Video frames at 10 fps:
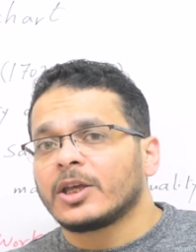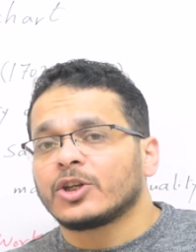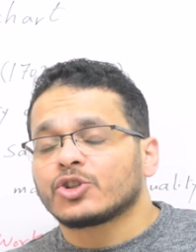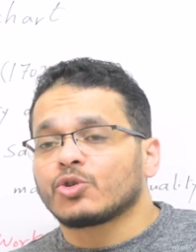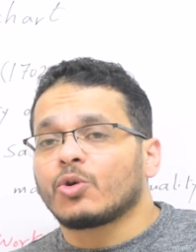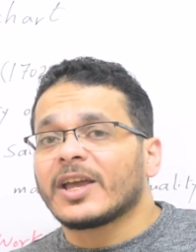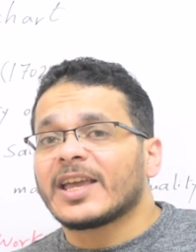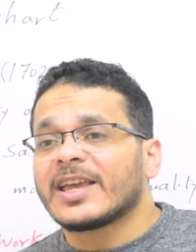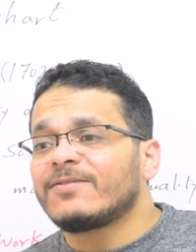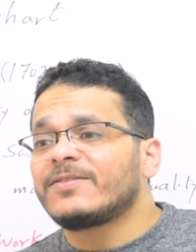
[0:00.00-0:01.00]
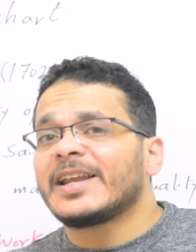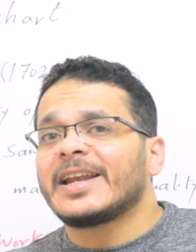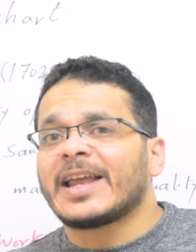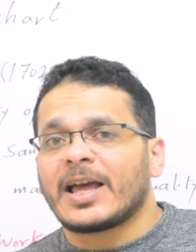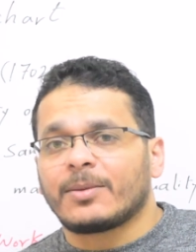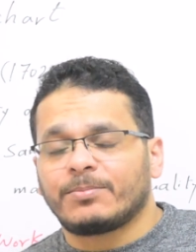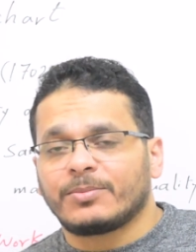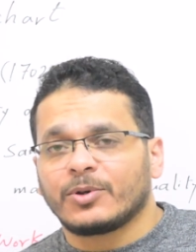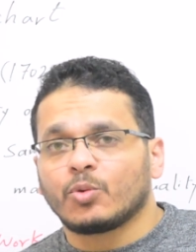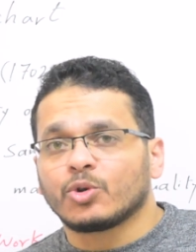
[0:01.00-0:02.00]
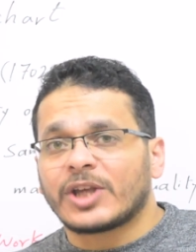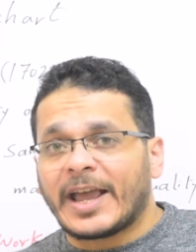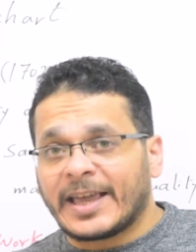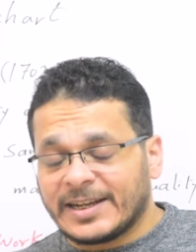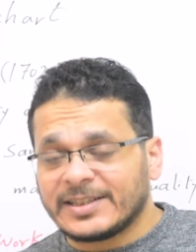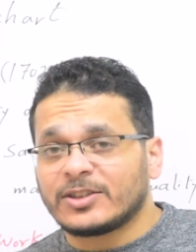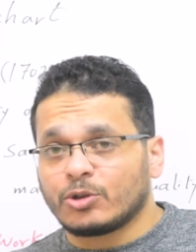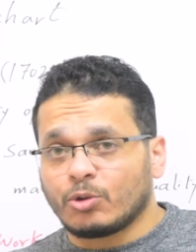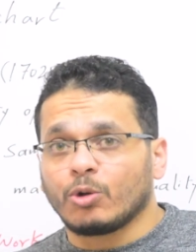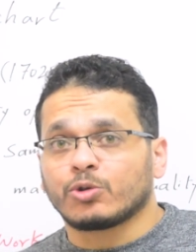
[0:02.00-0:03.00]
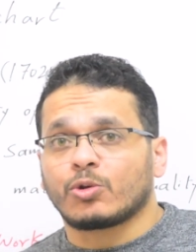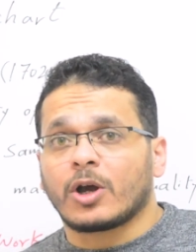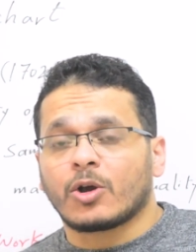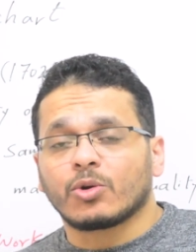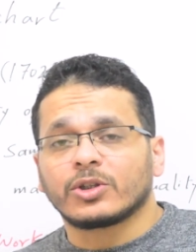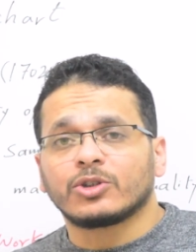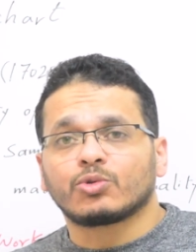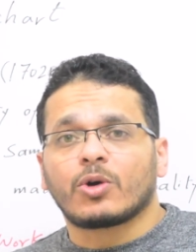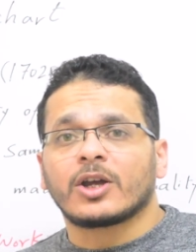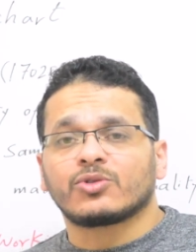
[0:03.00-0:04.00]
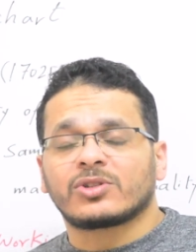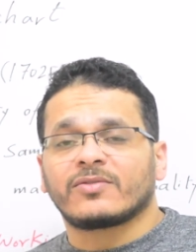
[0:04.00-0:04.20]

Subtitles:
so every lab was accredited also according to ISO